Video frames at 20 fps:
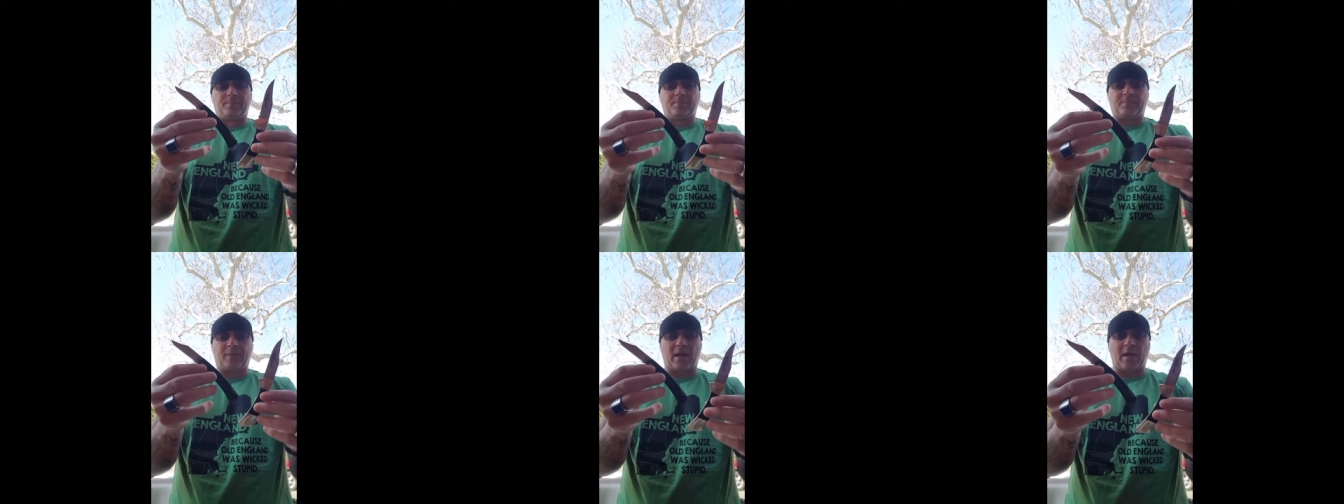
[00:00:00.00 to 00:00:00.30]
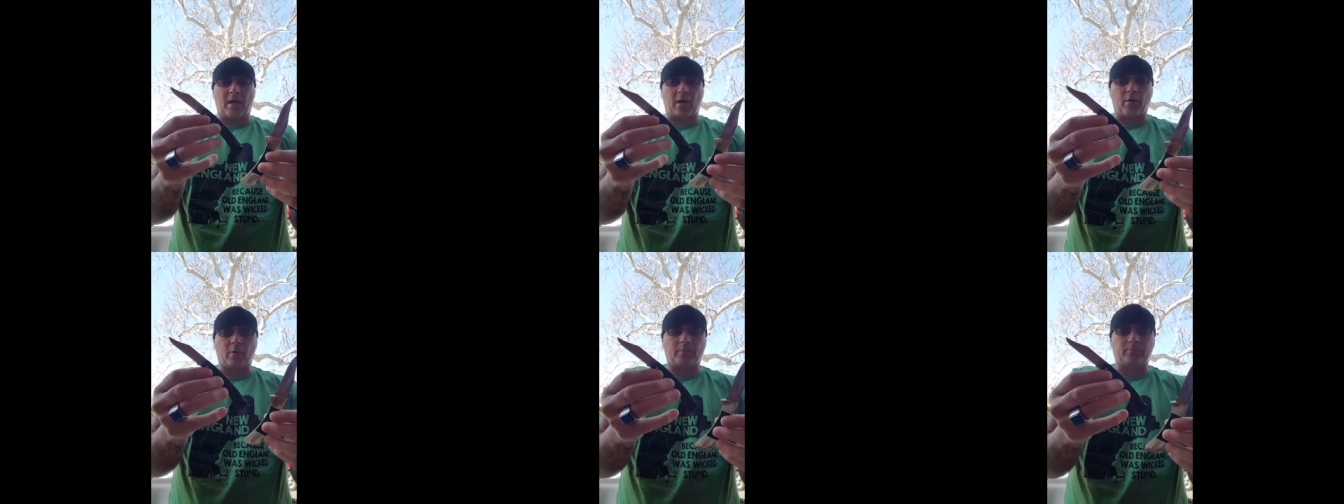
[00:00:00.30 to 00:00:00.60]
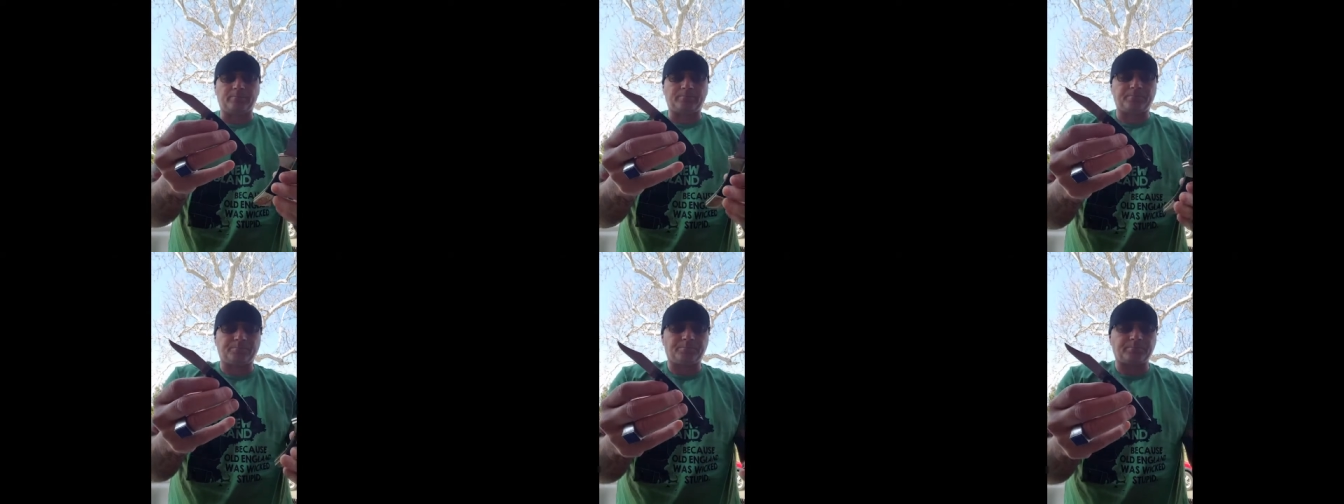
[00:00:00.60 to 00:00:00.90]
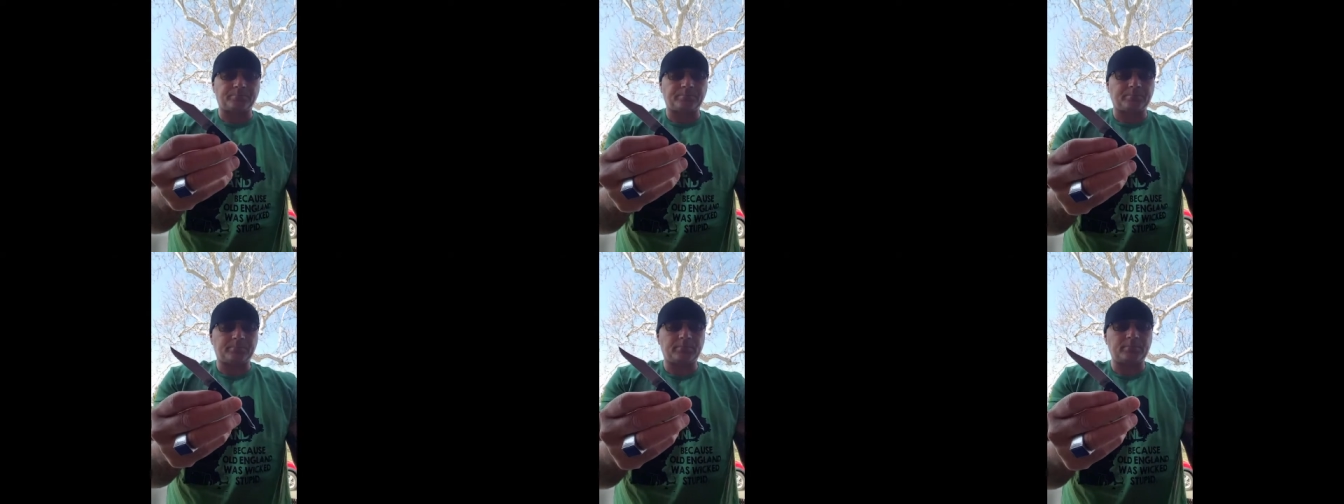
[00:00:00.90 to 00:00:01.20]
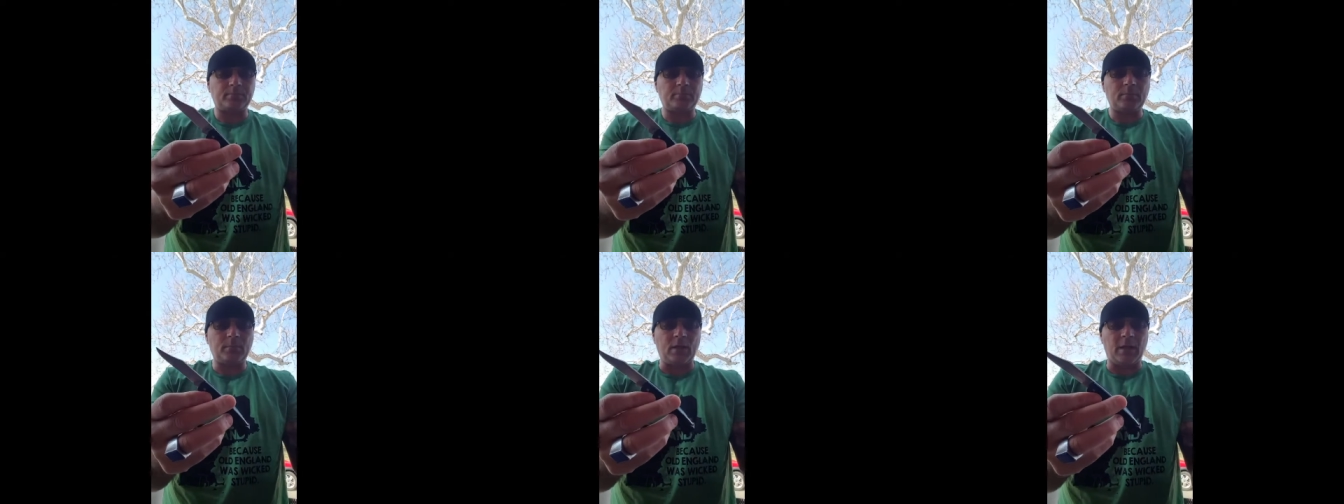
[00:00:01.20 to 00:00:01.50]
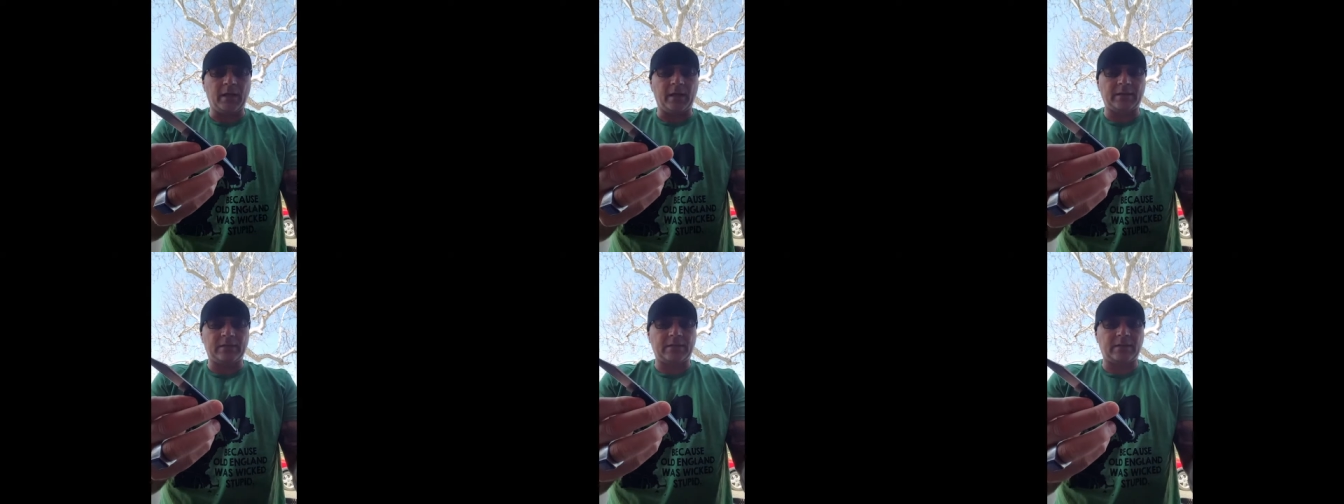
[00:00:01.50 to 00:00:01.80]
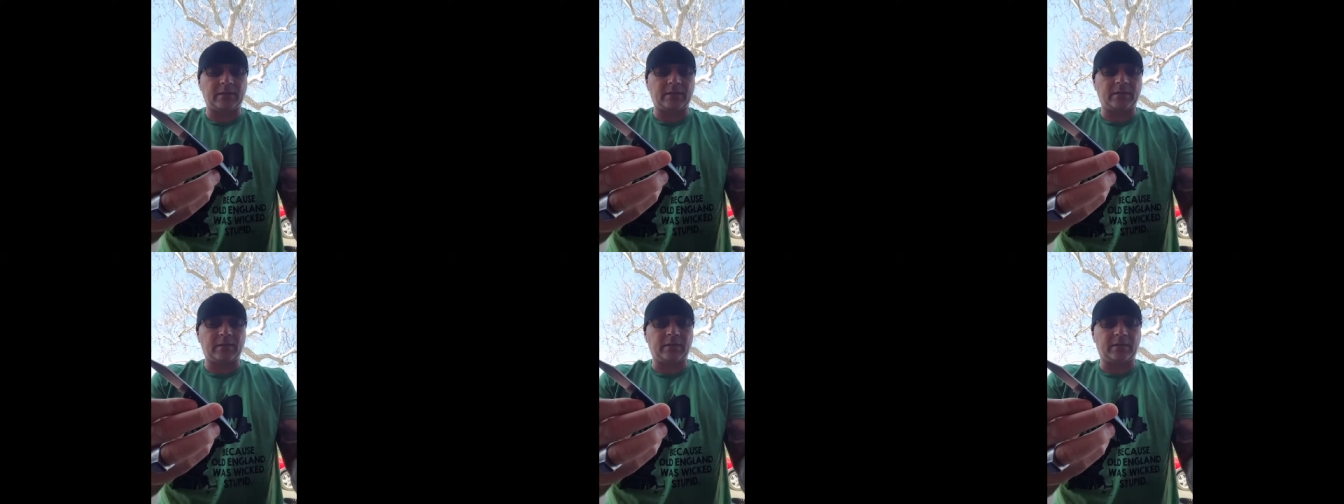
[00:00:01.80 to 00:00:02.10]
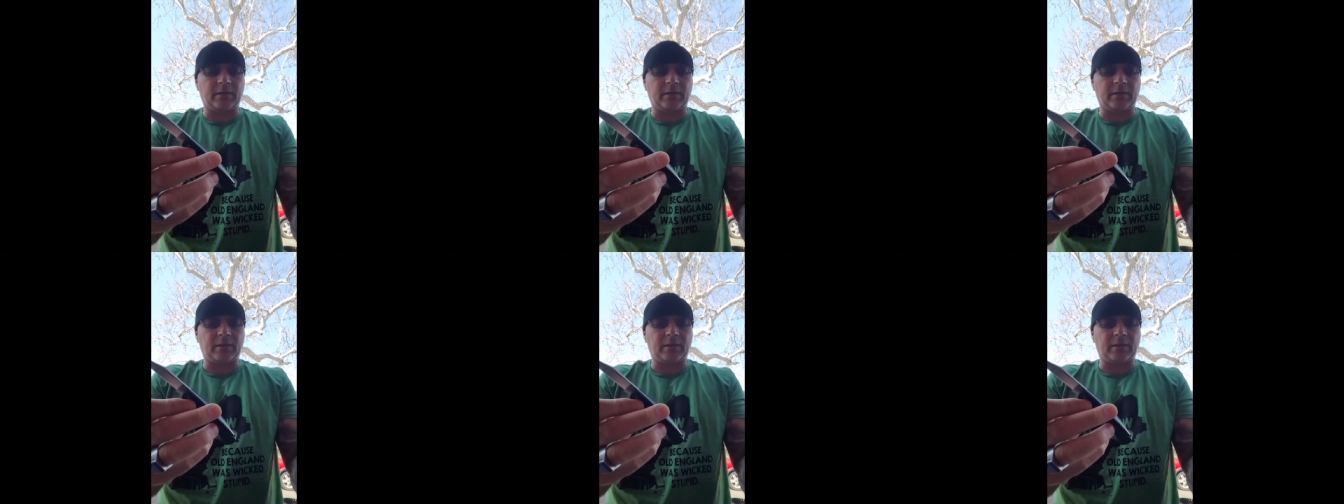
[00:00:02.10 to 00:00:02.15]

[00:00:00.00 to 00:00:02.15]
Now, it's